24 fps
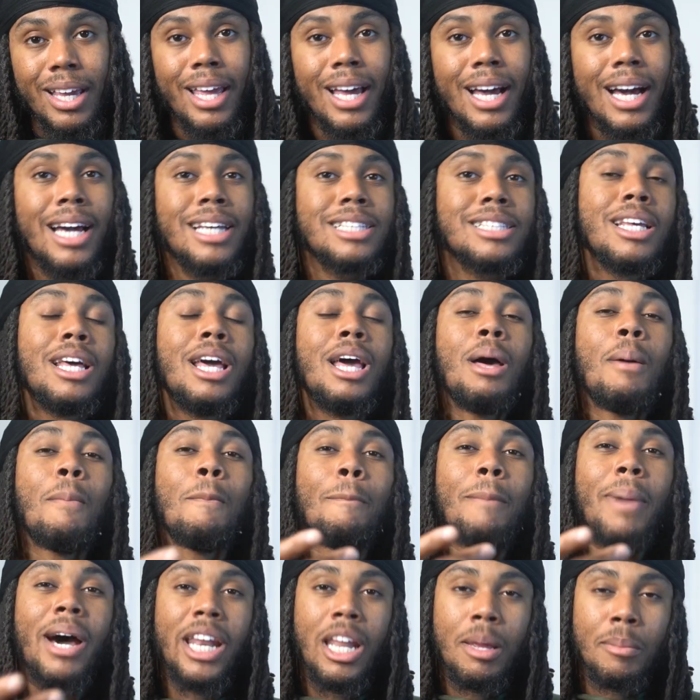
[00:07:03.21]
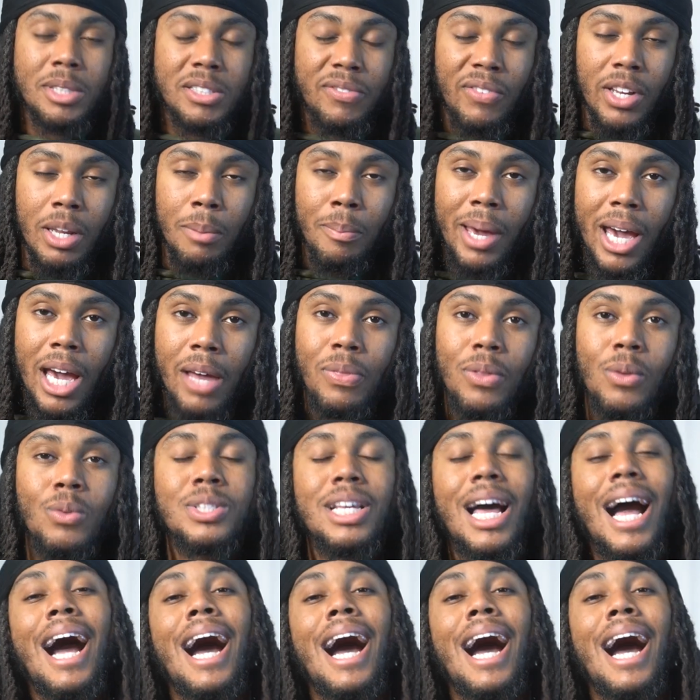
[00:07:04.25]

guys, my name is Vinny Matthews.